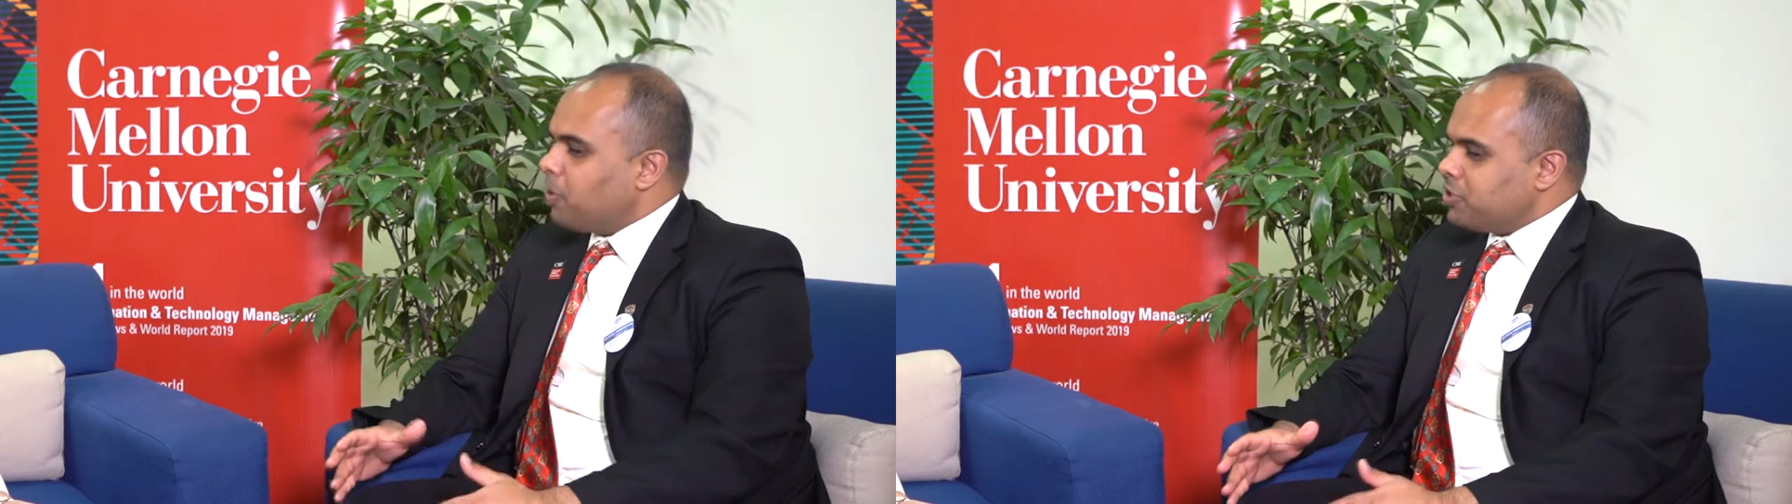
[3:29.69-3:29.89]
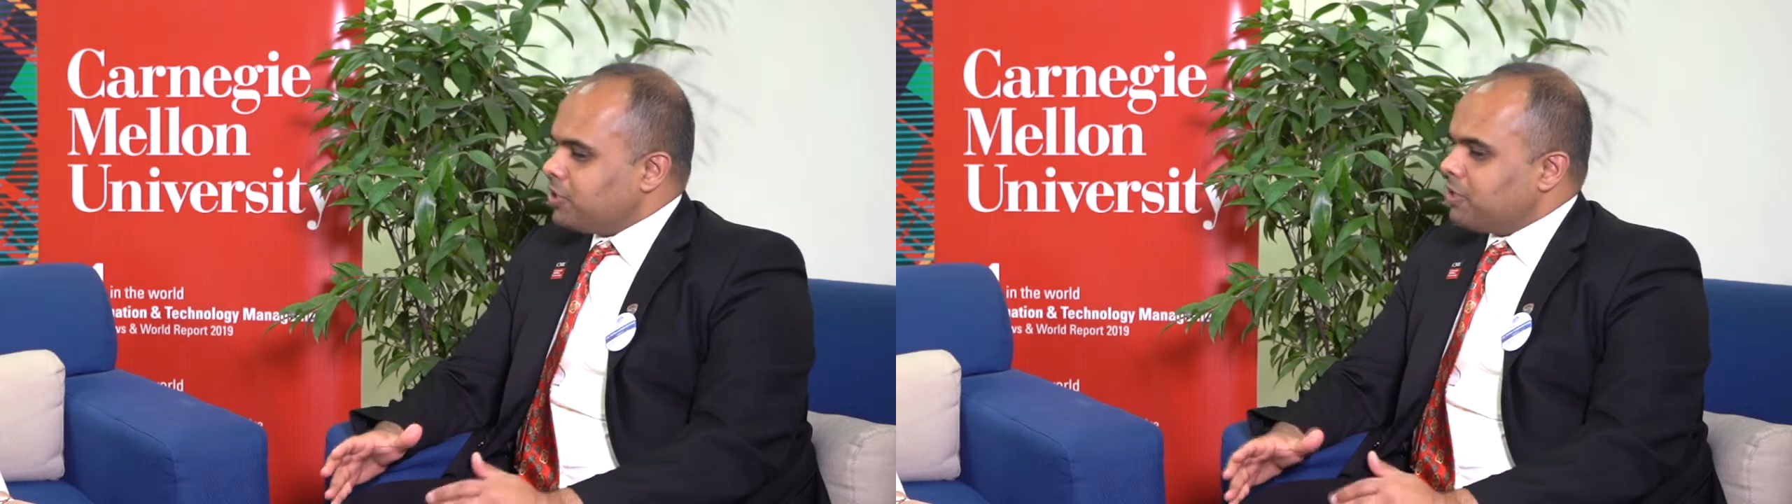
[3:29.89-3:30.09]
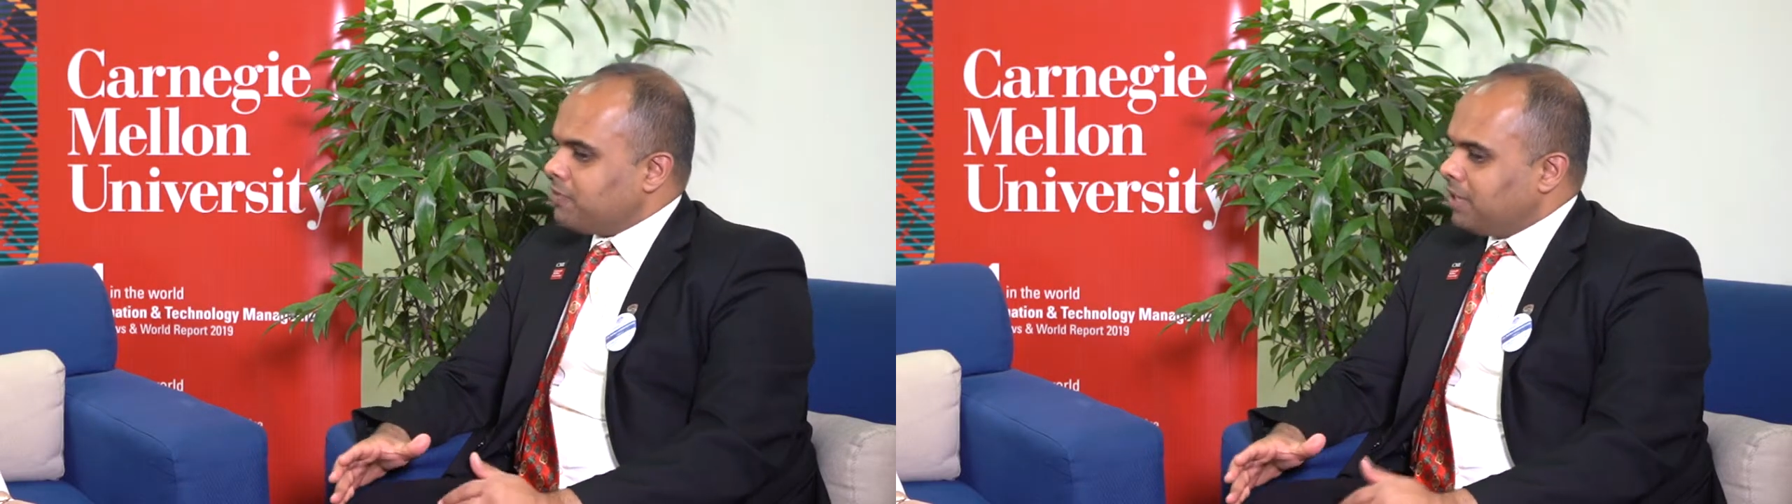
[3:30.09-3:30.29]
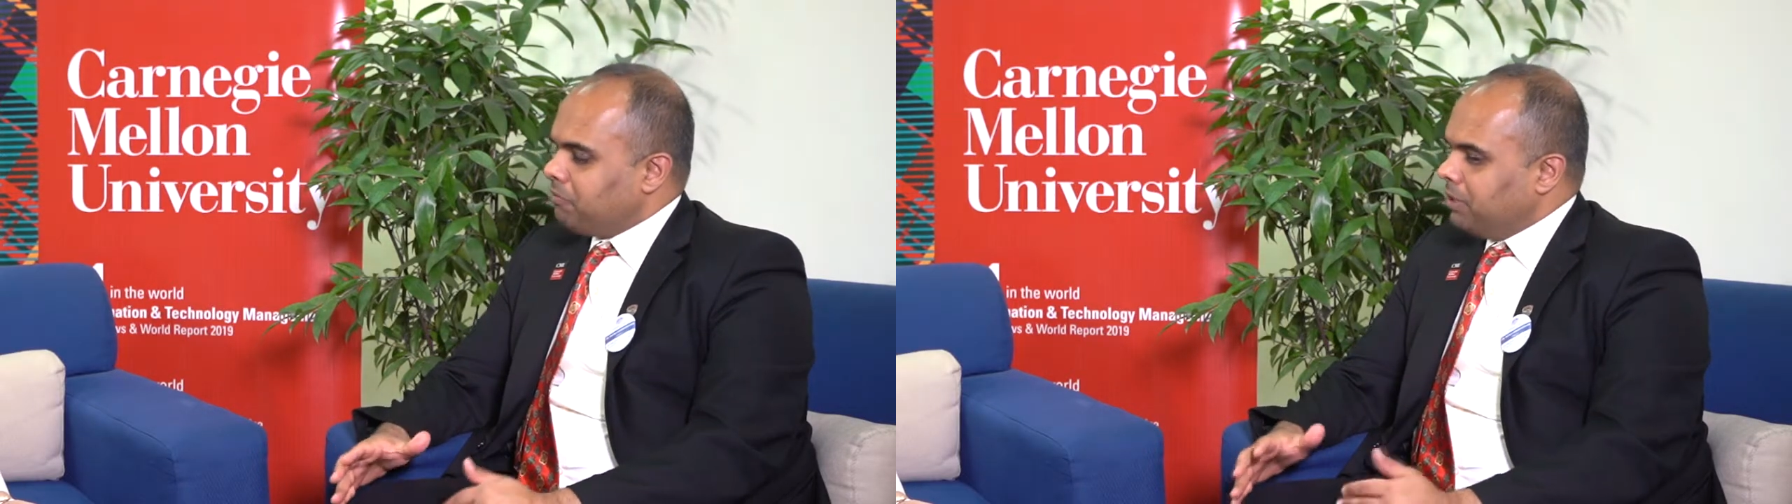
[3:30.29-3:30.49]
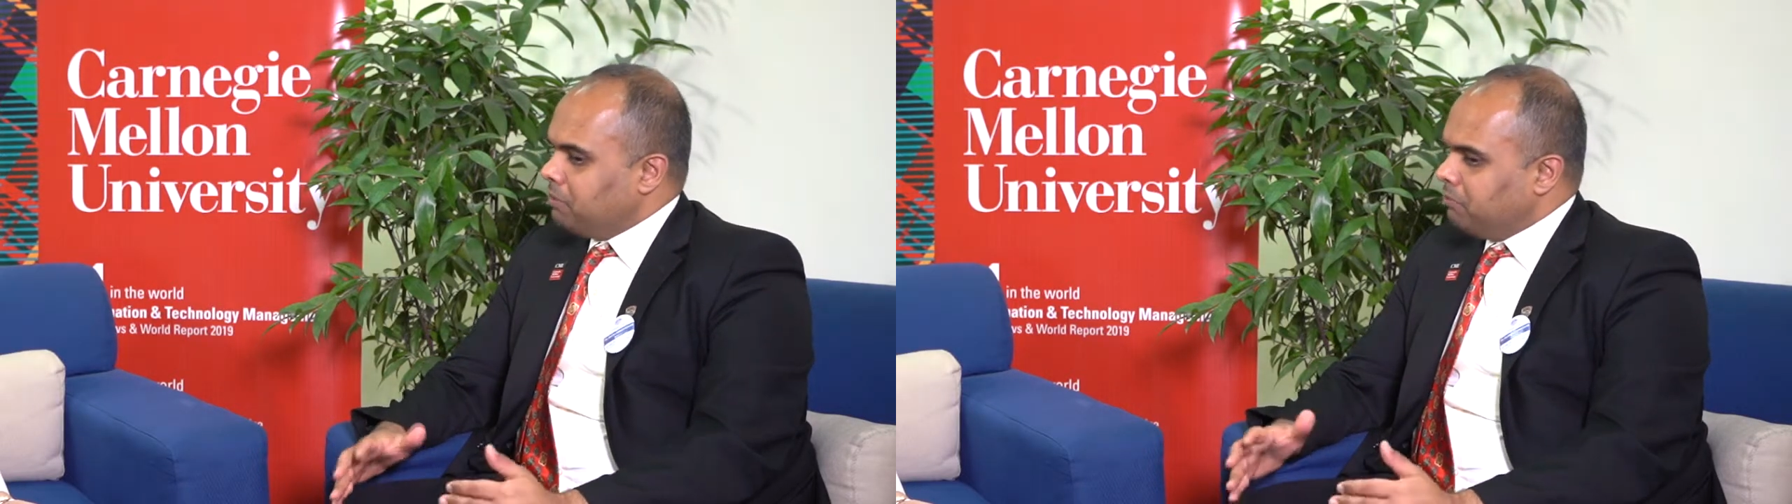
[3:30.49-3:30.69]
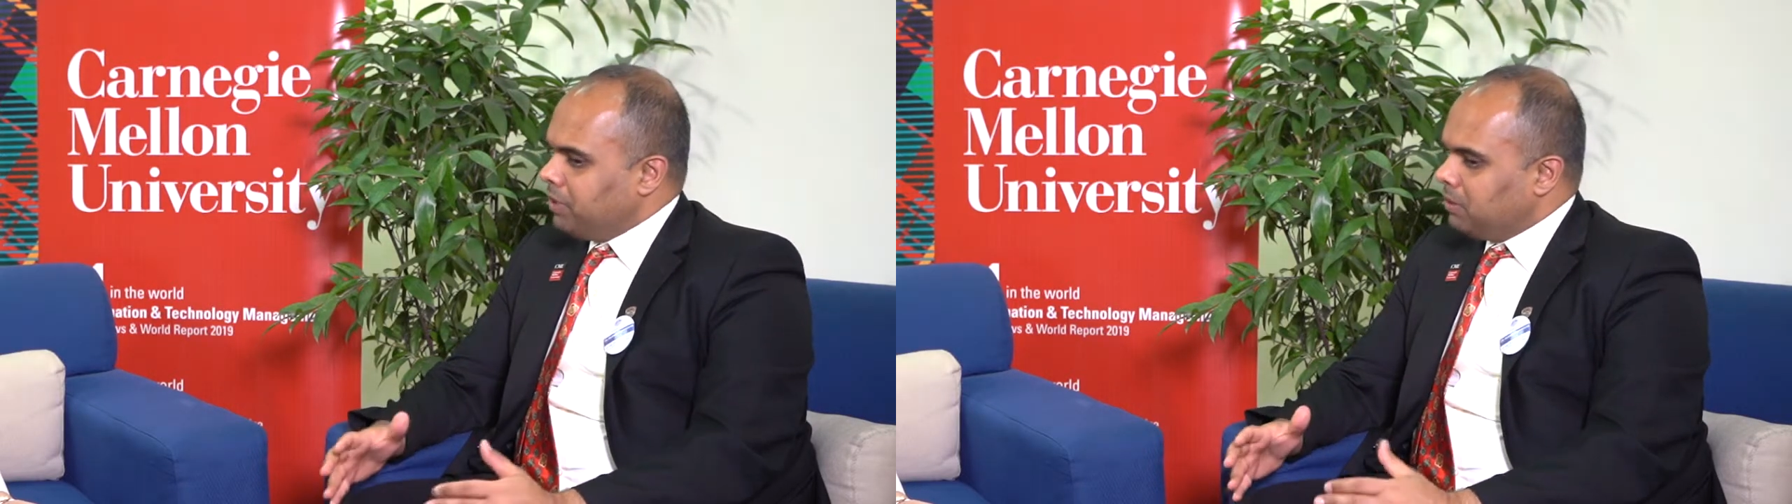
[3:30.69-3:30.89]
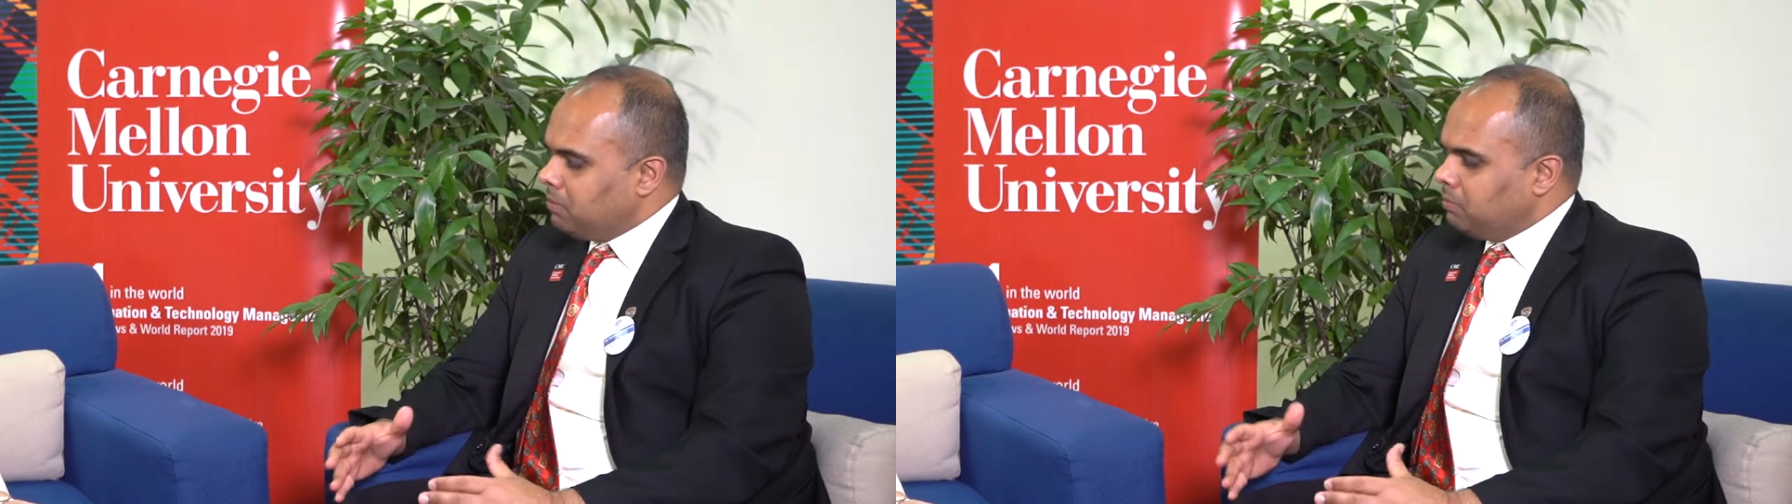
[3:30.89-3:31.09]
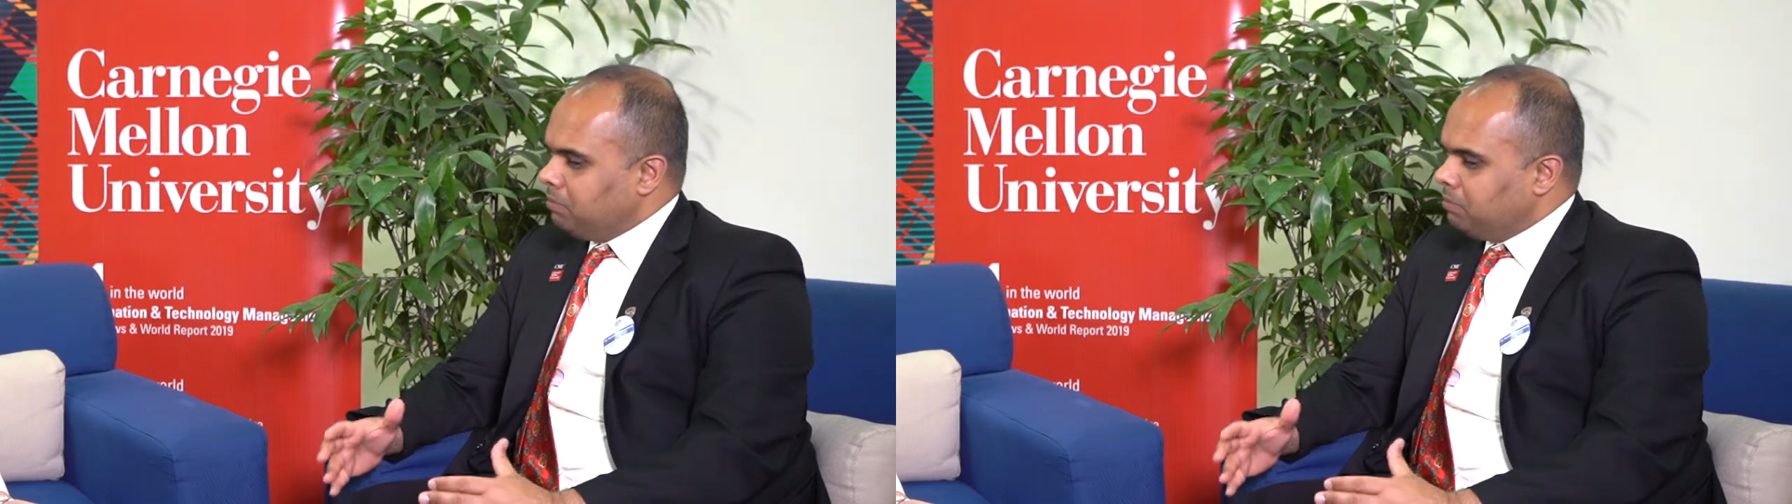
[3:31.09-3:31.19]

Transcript: positive that we'll